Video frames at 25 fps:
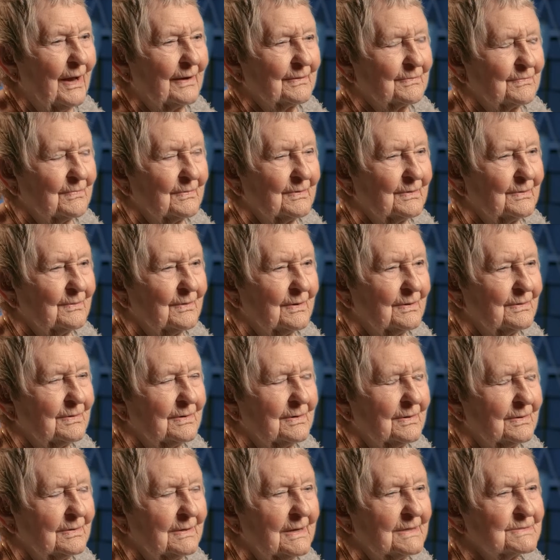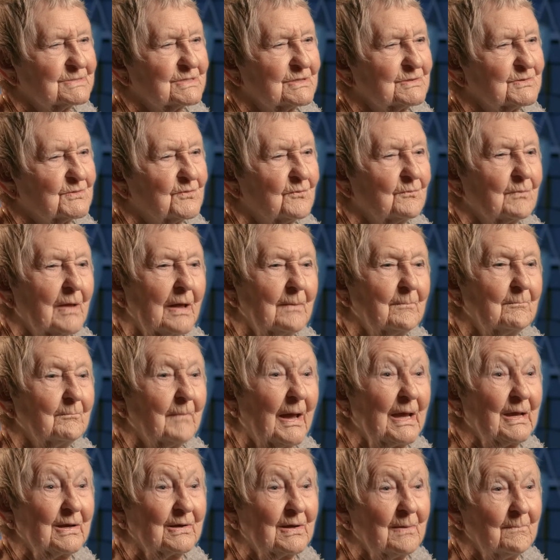we had a lesson from
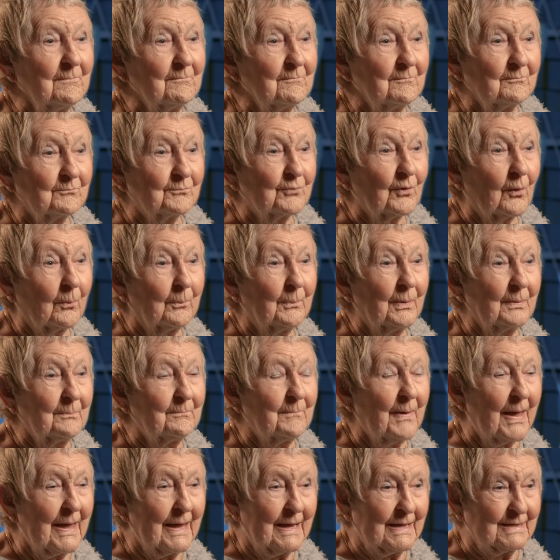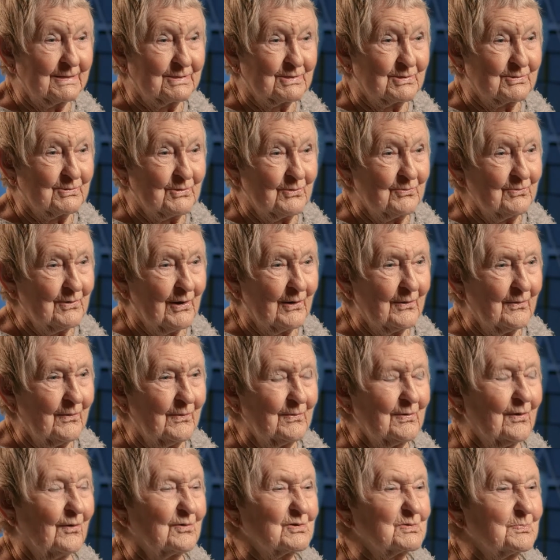them making proper beds, you
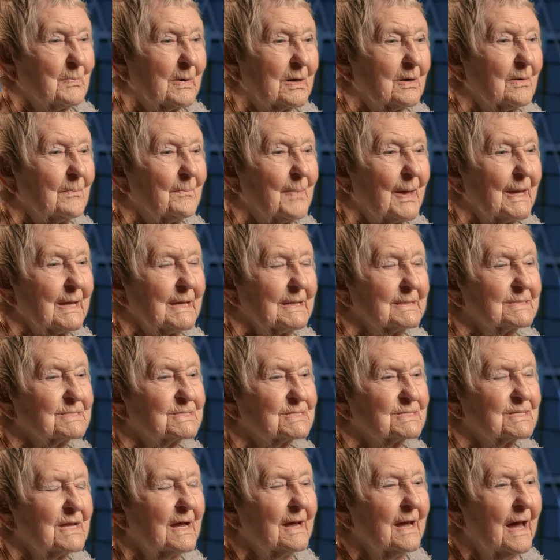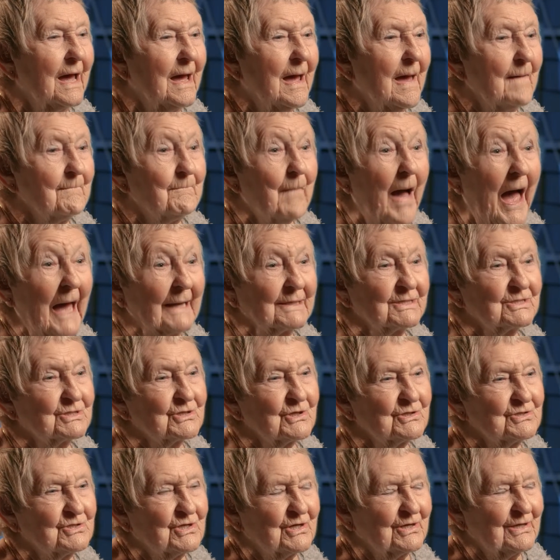know, hospital beds,
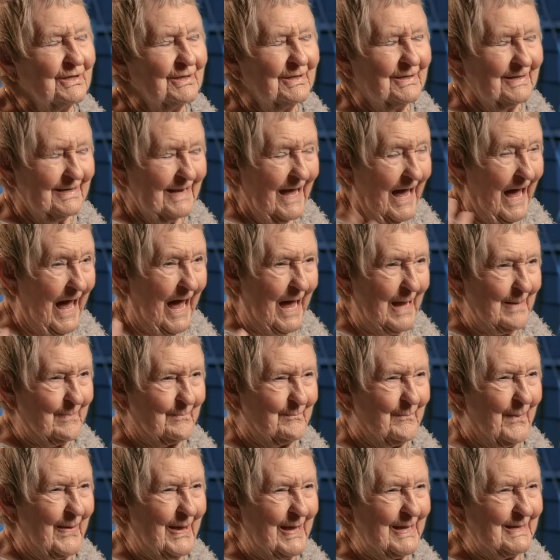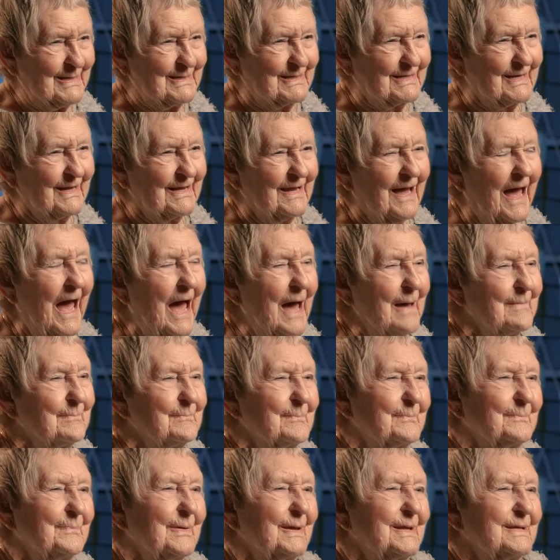bandaging, head bandage,
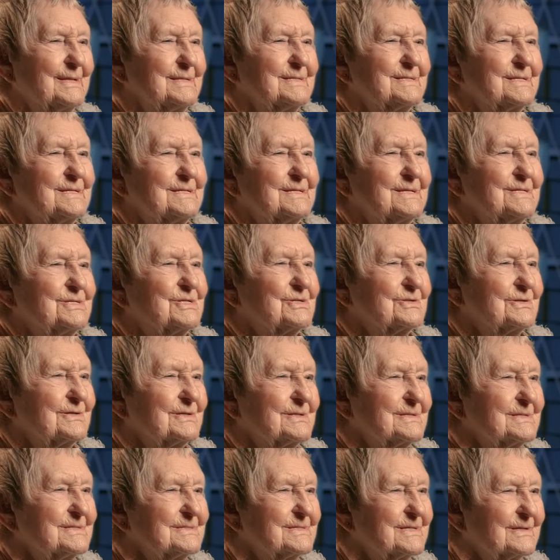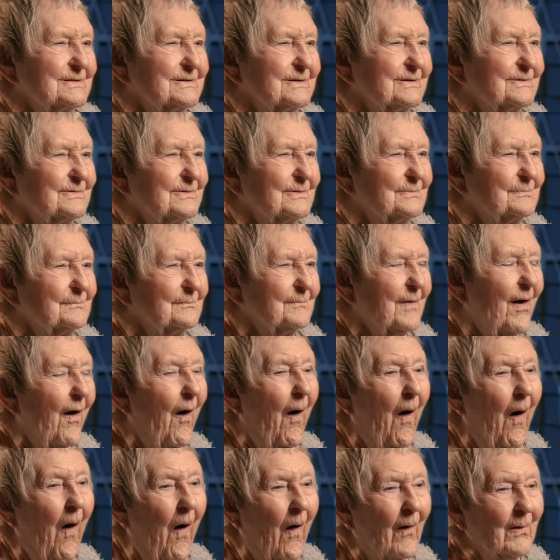head bandage, and um,
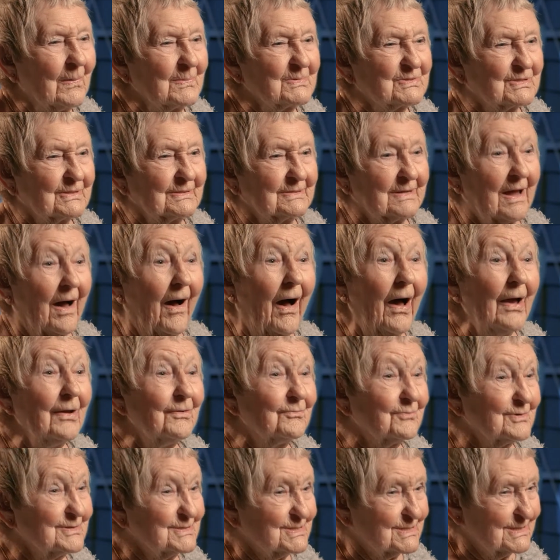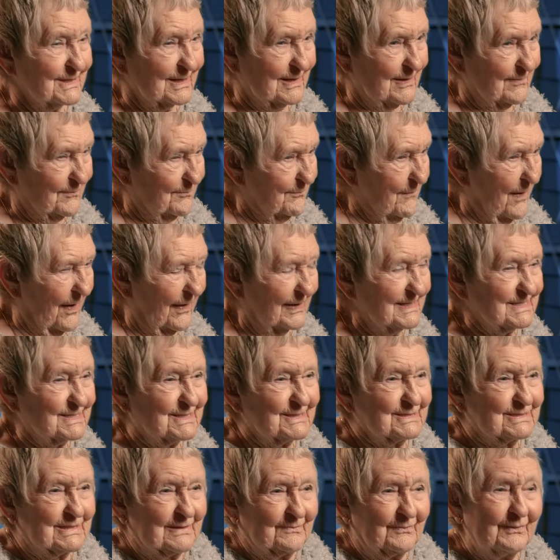arms. And I received my
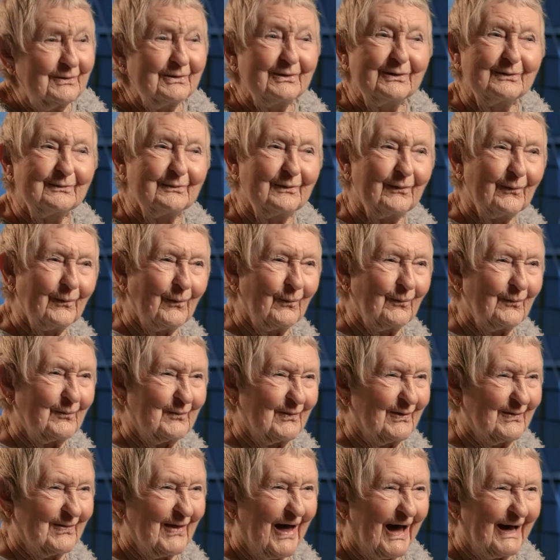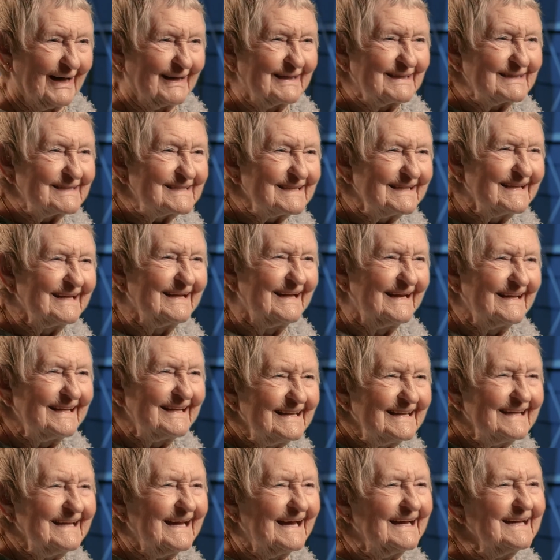certificate all for that.
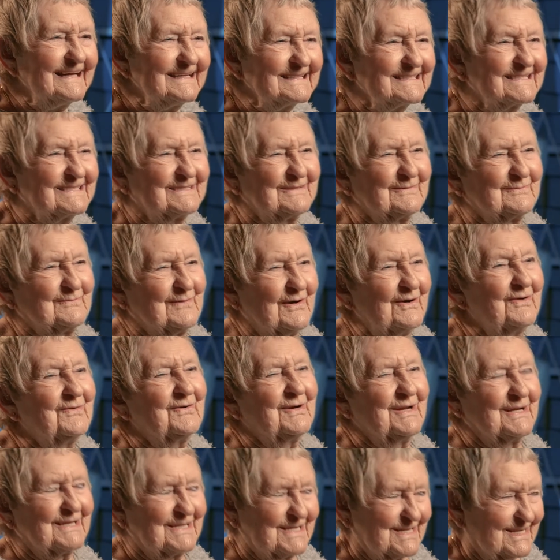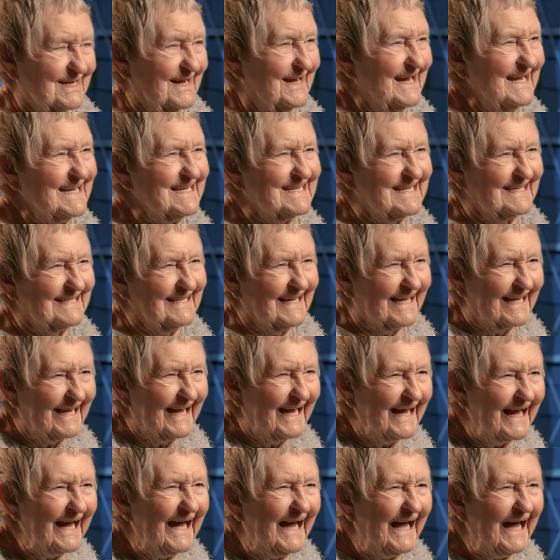Yes, it's very
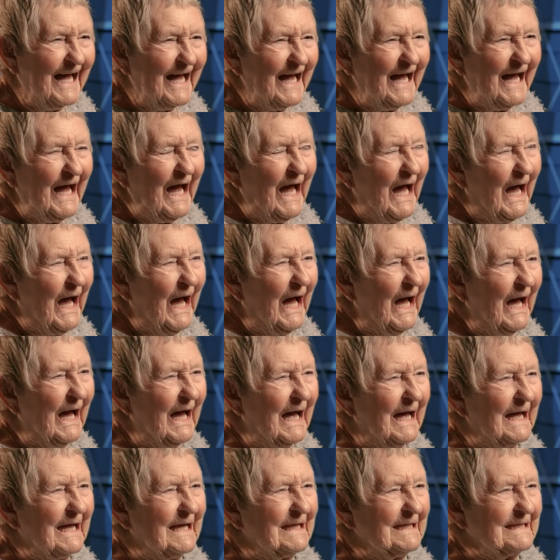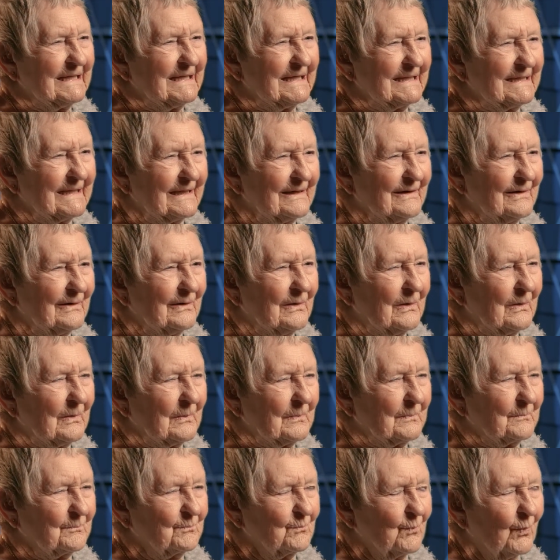exciting. And
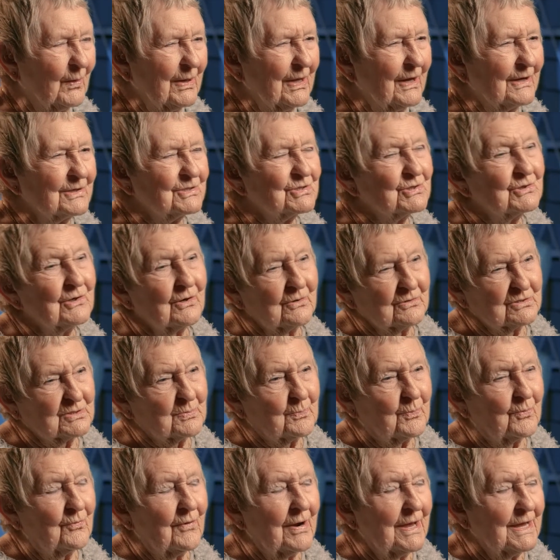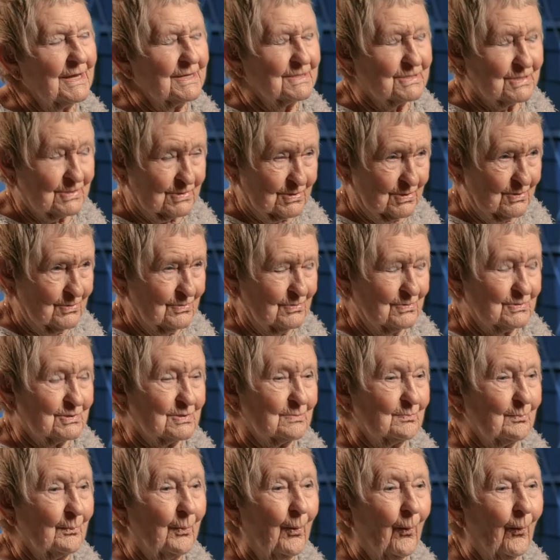um, we had church parades to
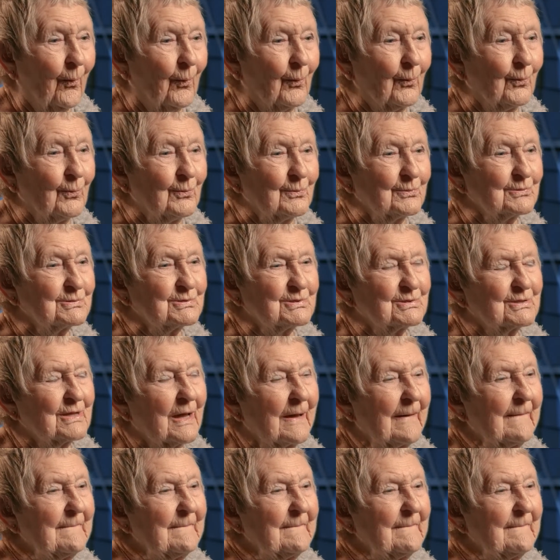St Paul's.